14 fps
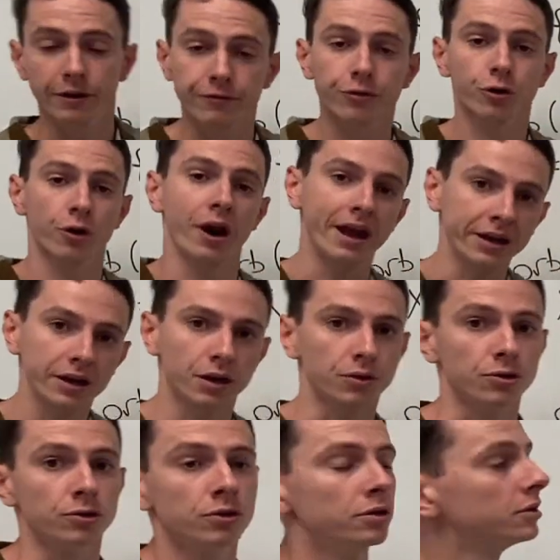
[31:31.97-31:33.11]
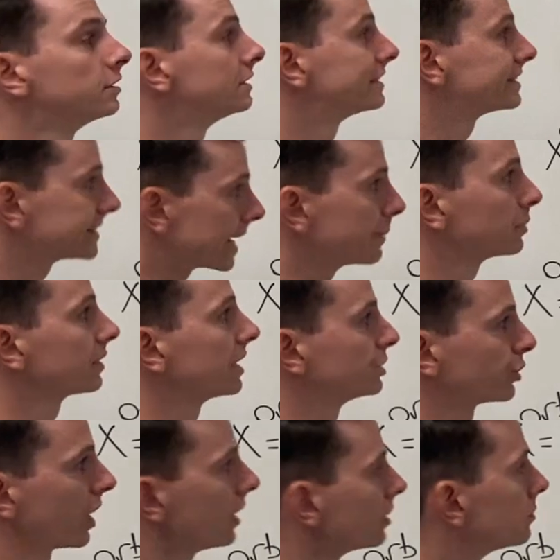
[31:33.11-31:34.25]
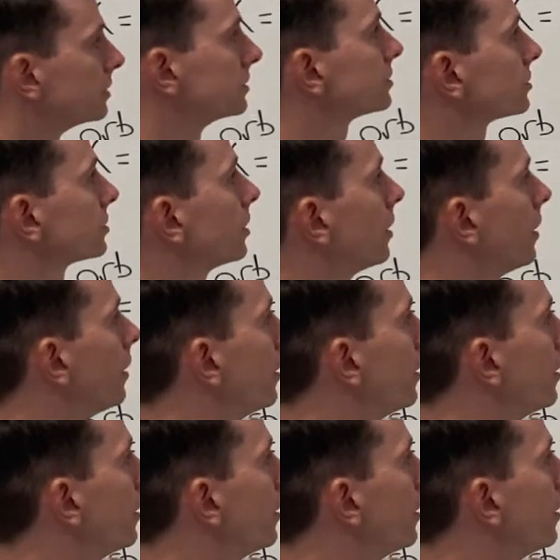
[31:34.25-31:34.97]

if there are any other stabilizer elements,